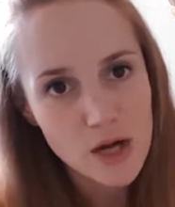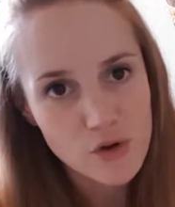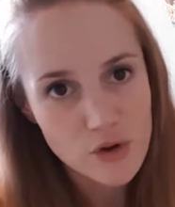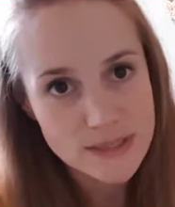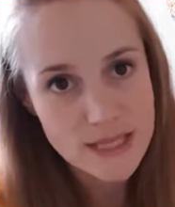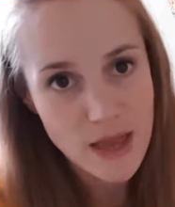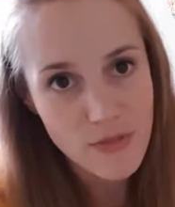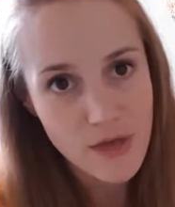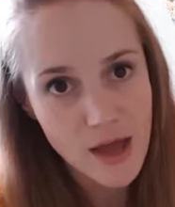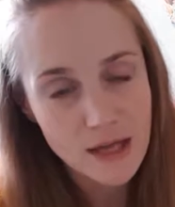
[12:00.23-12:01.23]
across the
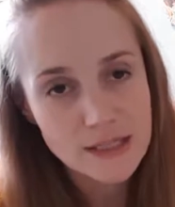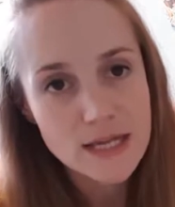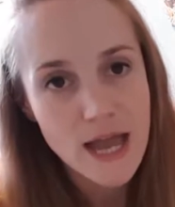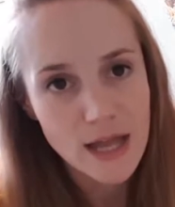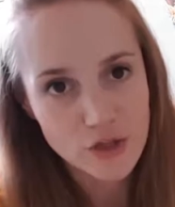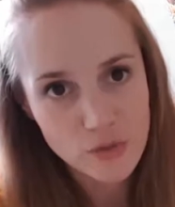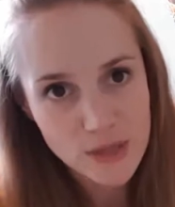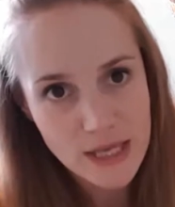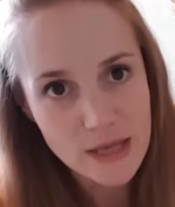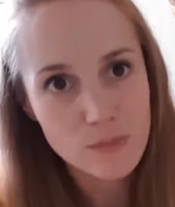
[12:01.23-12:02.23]
other, and you
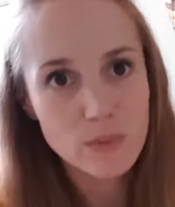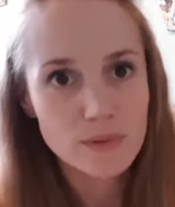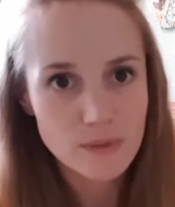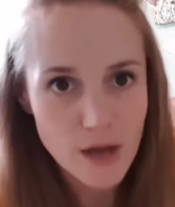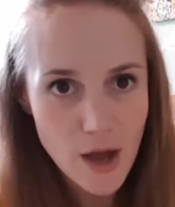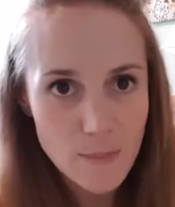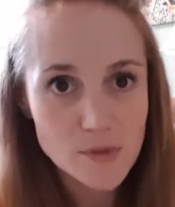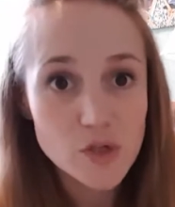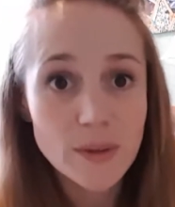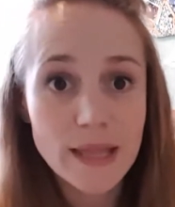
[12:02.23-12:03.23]
keep
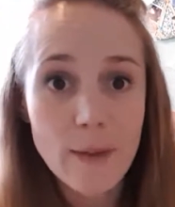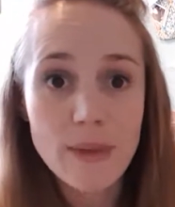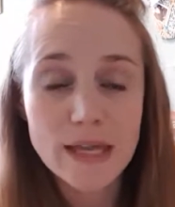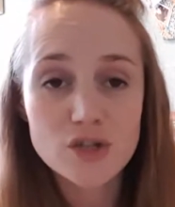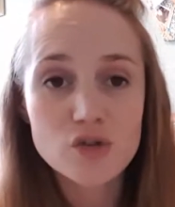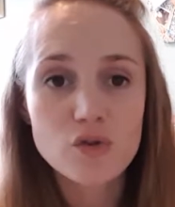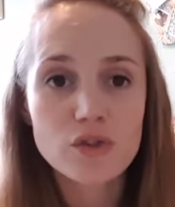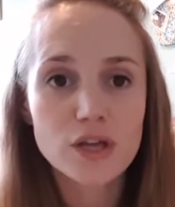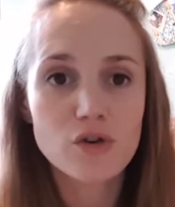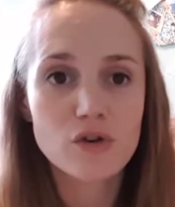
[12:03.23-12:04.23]
doing that, making sure
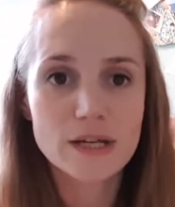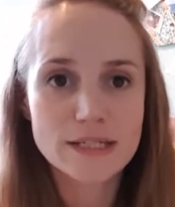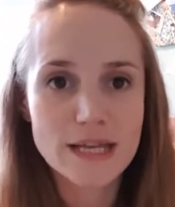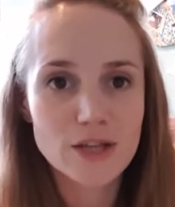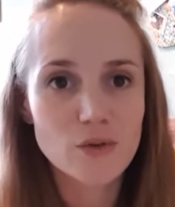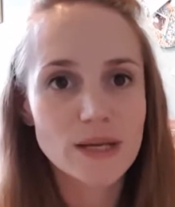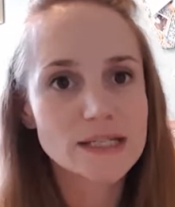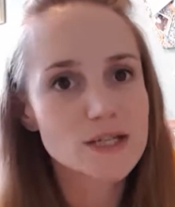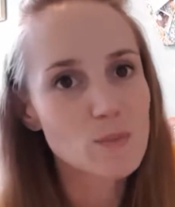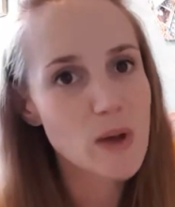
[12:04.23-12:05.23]
that you're continuing
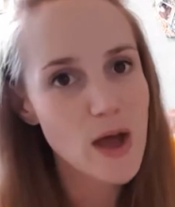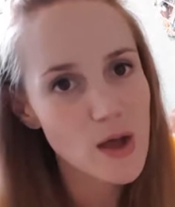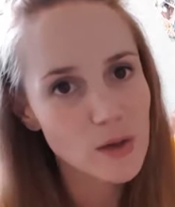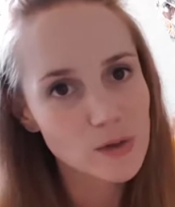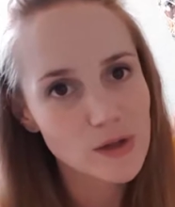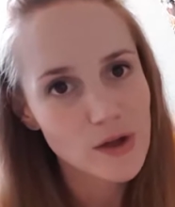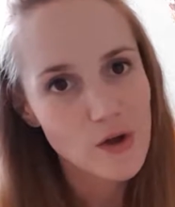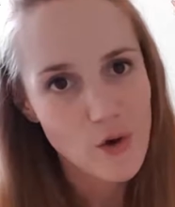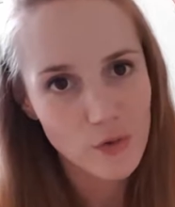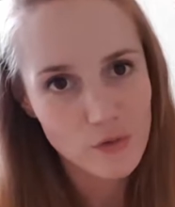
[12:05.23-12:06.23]
to purl
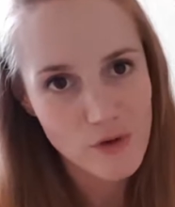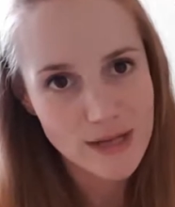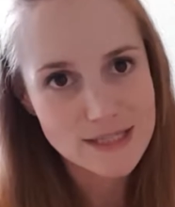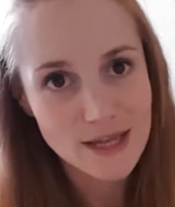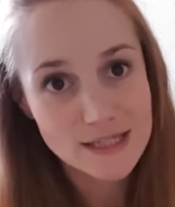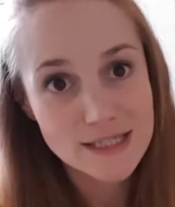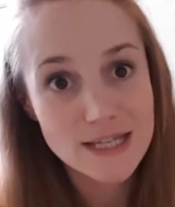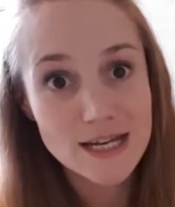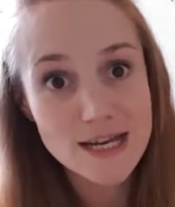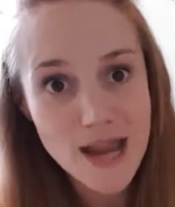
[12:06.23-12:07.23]
on the right side and
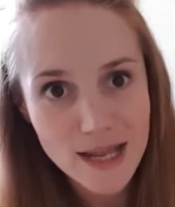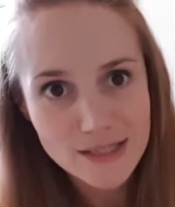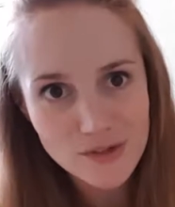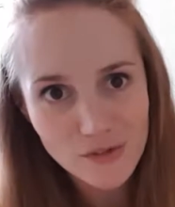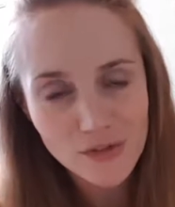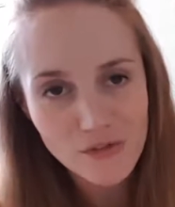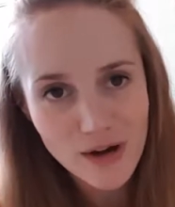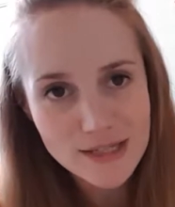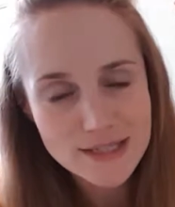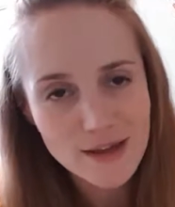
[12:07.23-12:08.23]
to knit on the
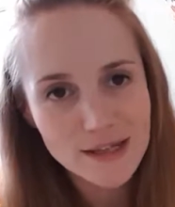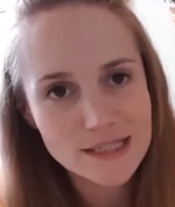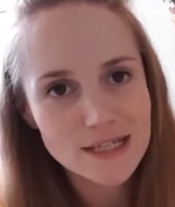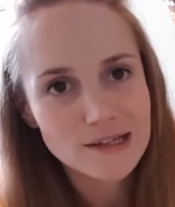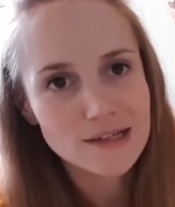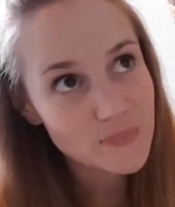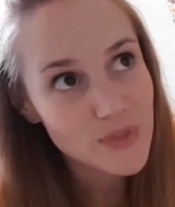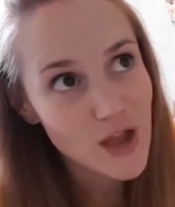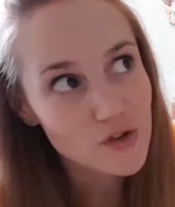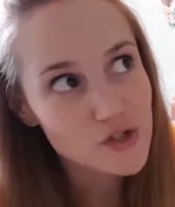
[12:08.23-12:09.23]
right side.
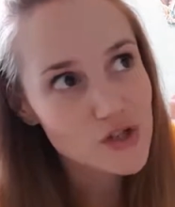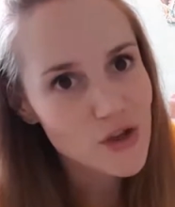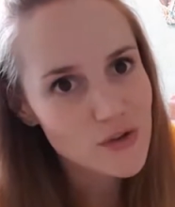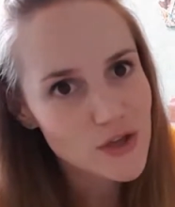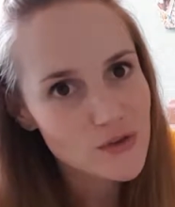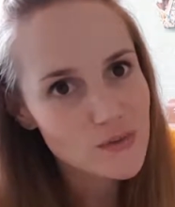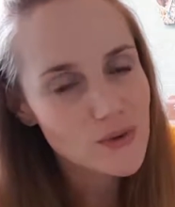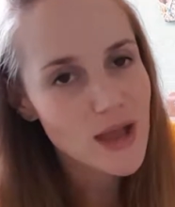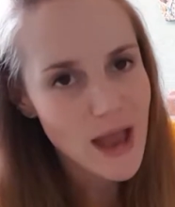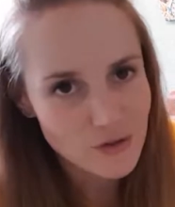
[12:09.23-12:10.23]
I'll show you
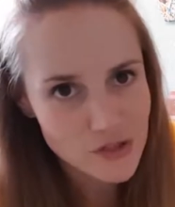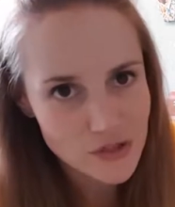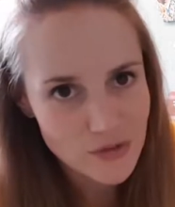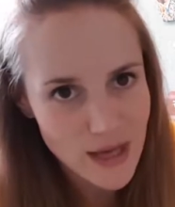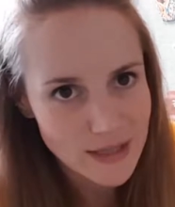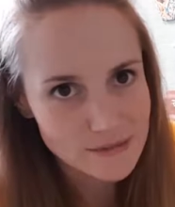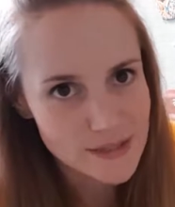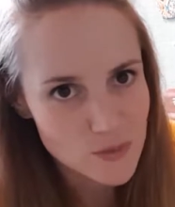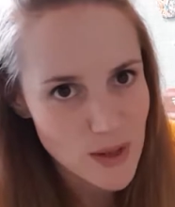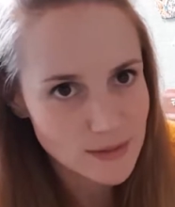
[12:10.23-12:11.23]
how to do that
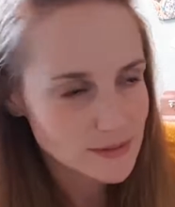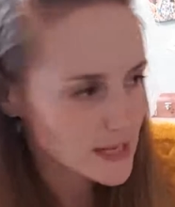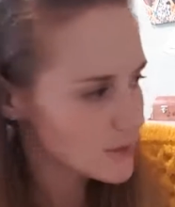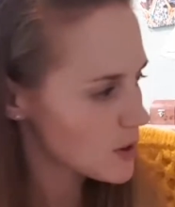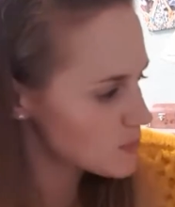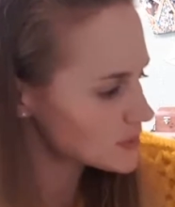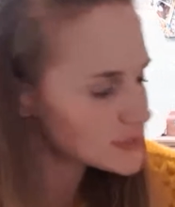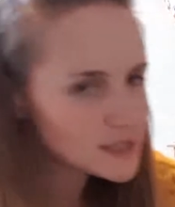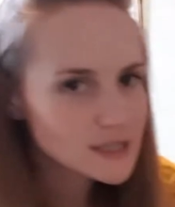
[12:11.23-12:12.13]
as well in a moment,